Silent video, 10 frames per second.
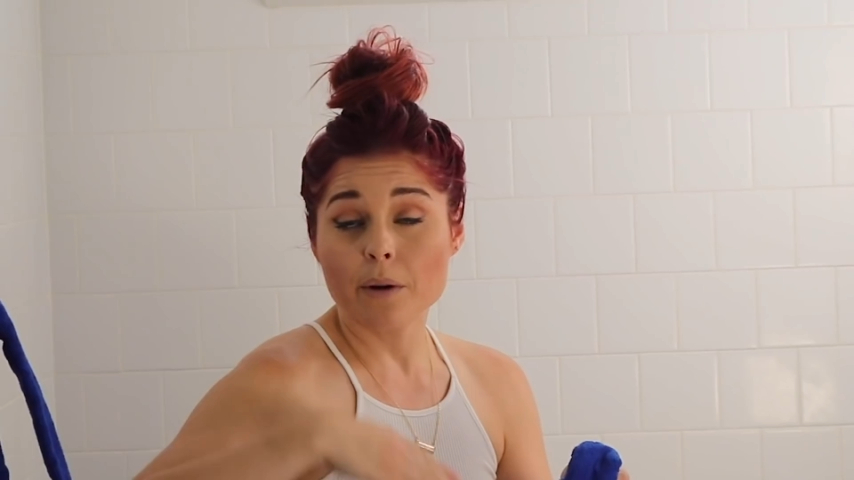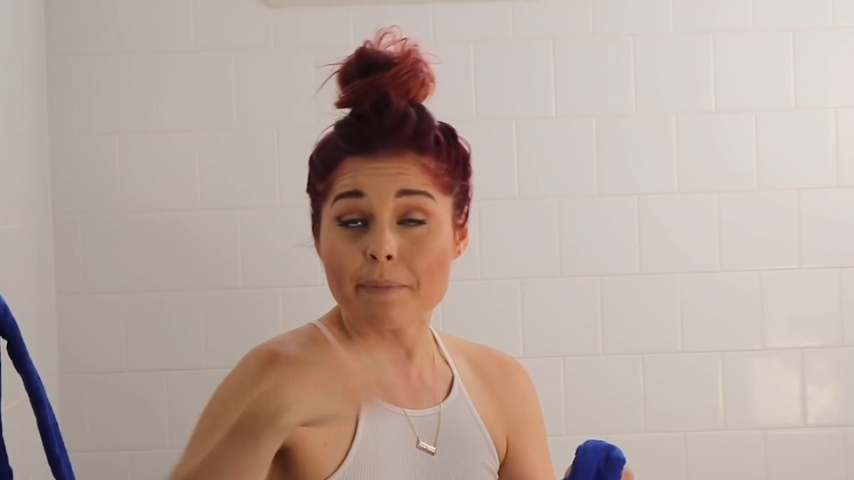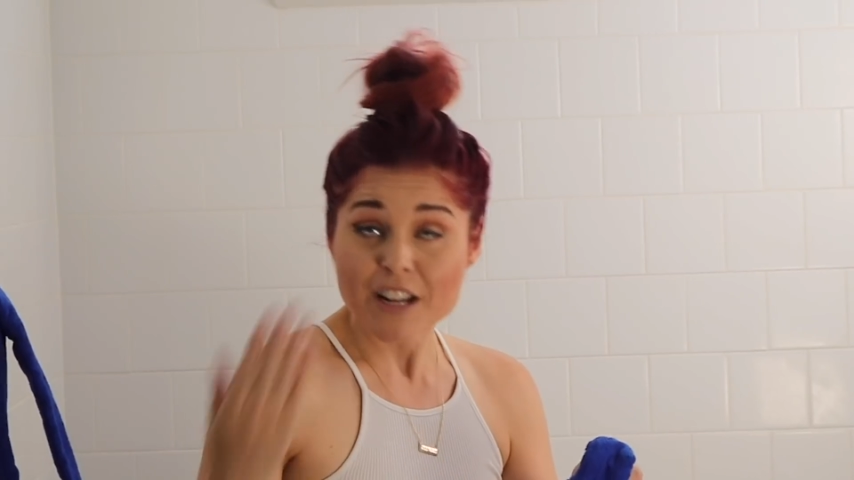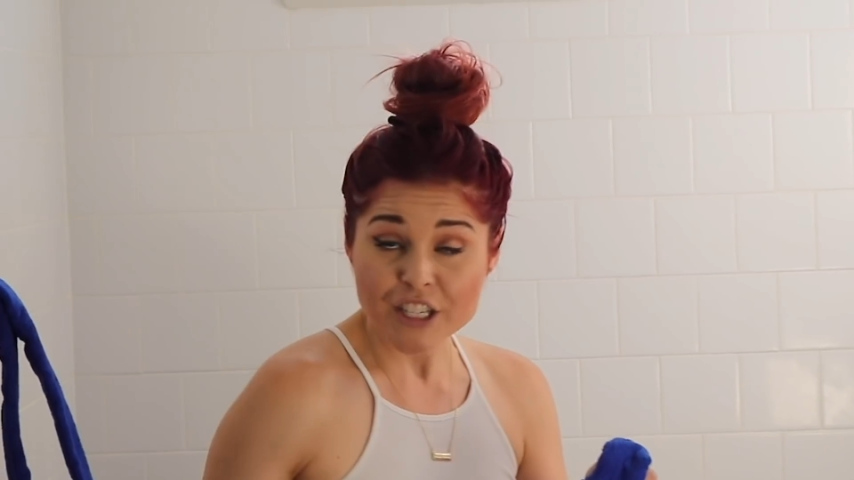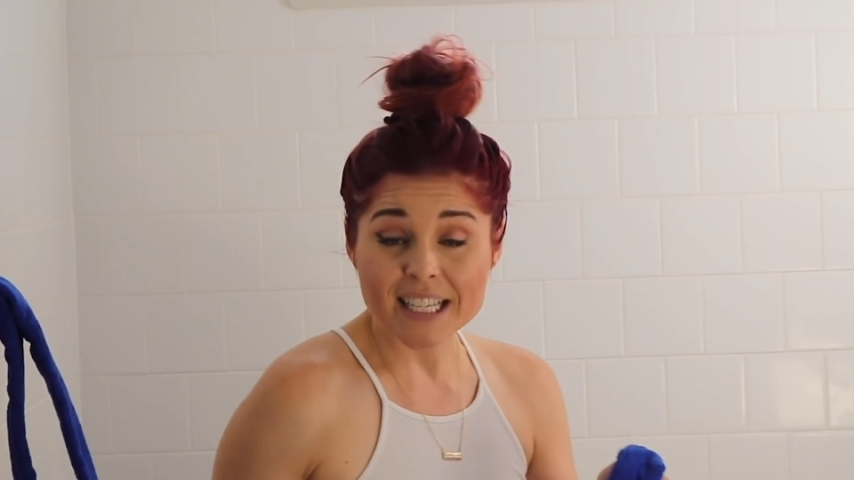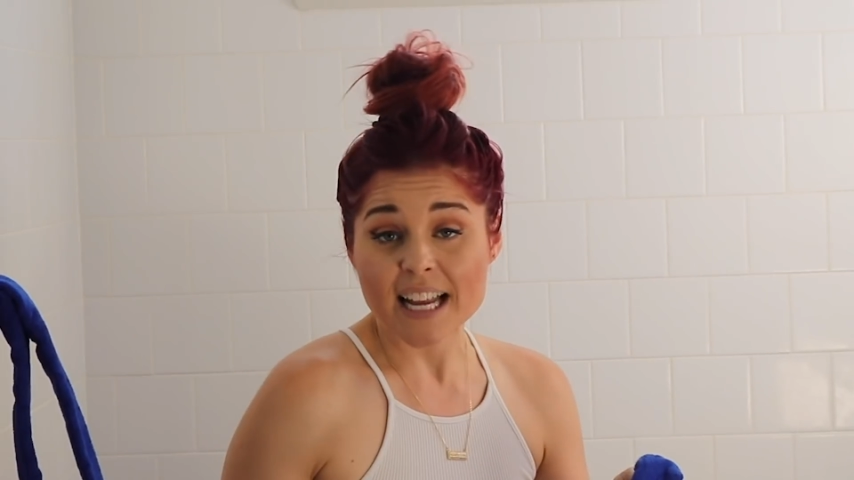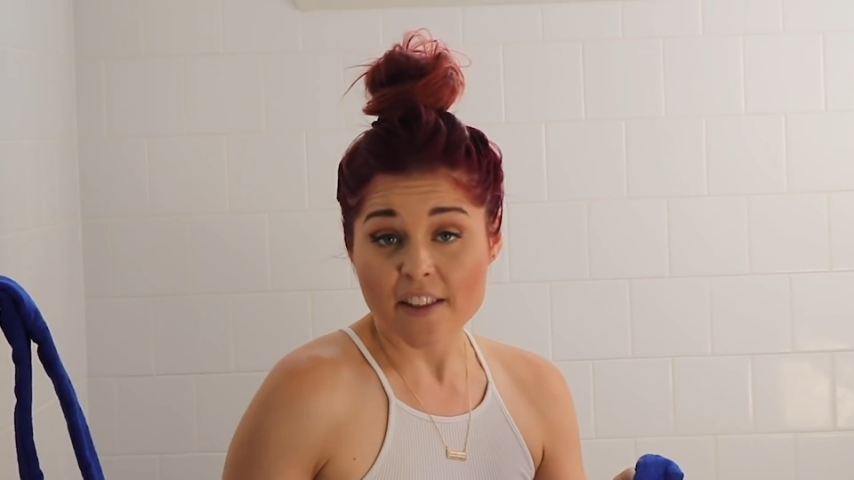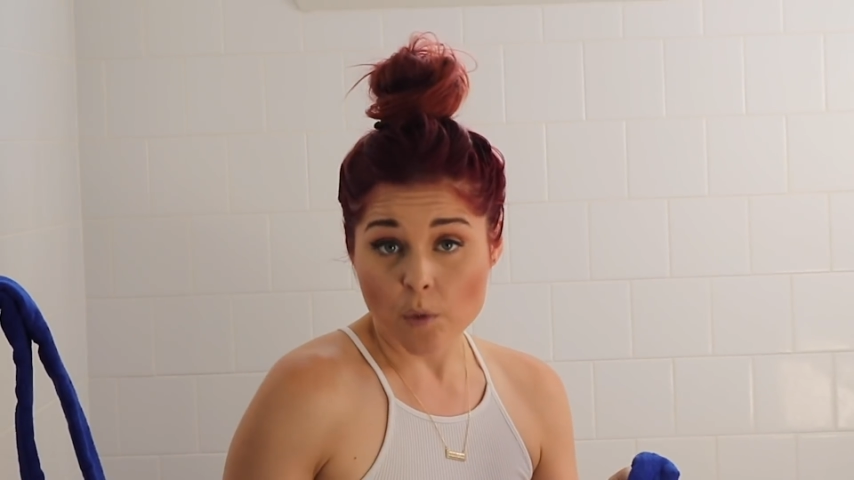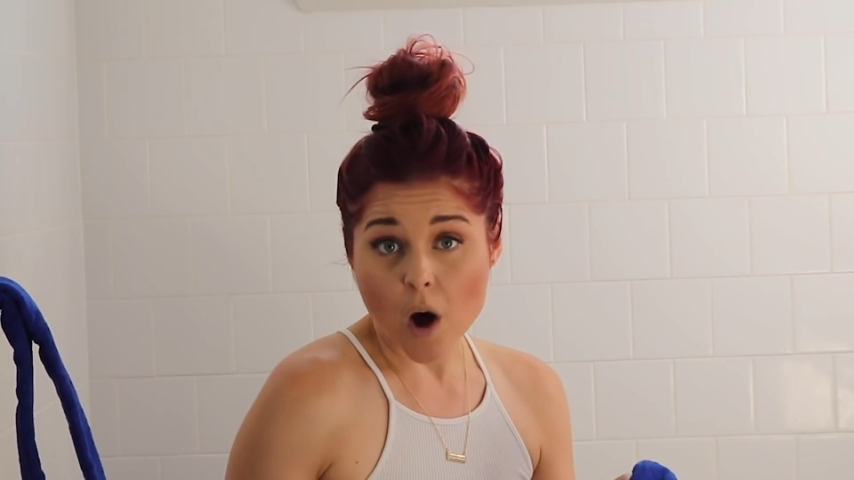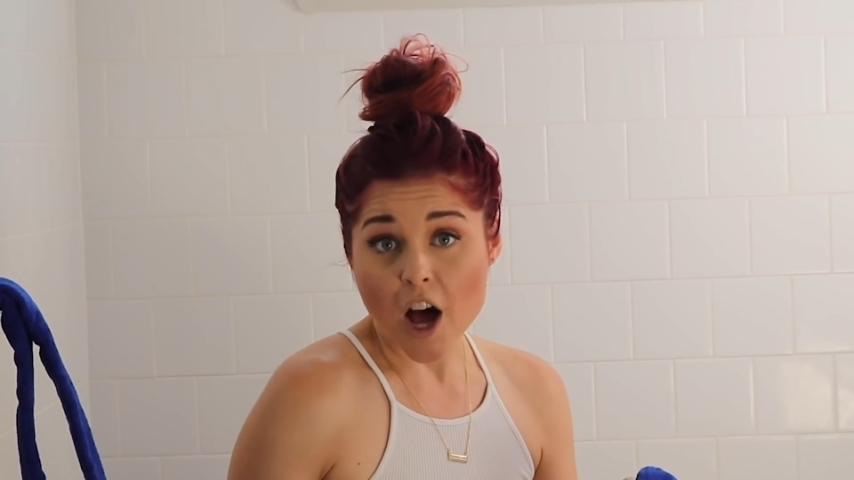When Benji gets
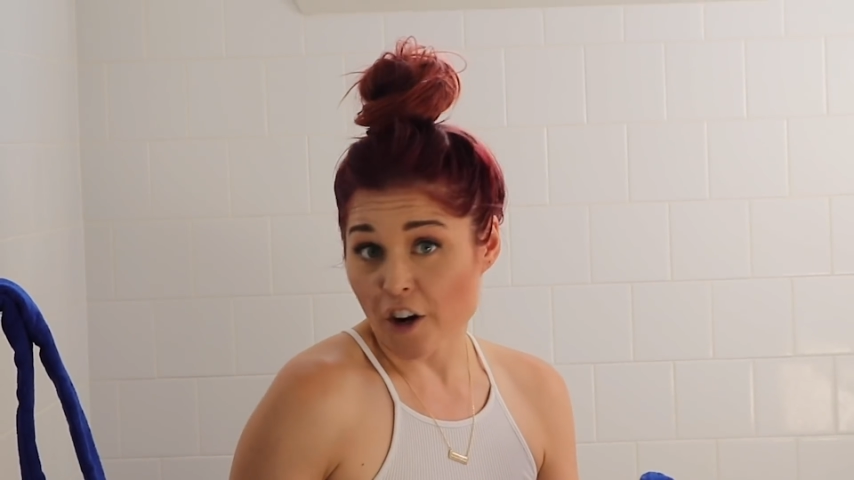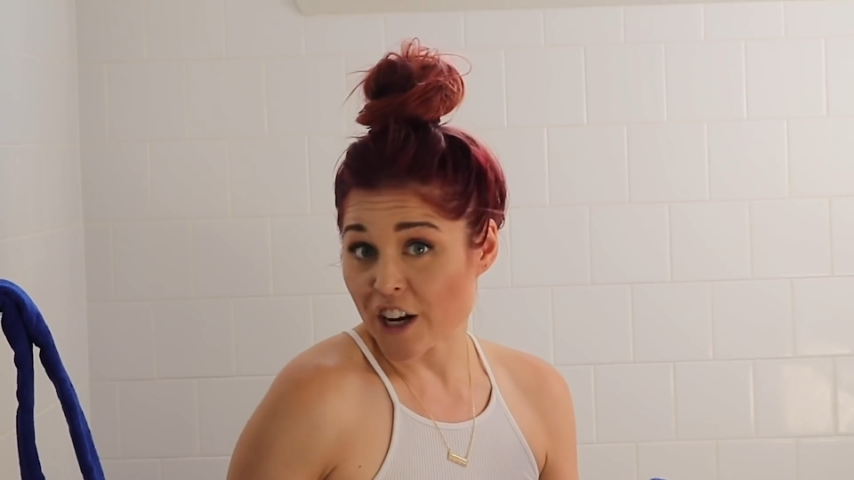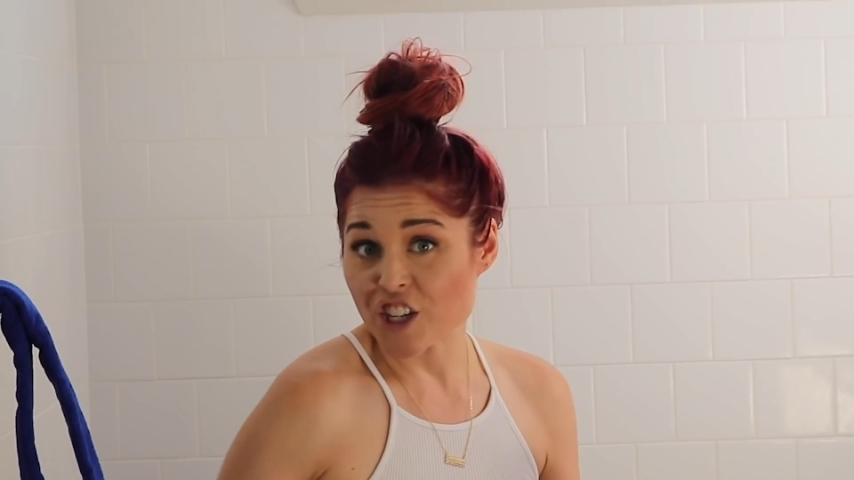out of the water,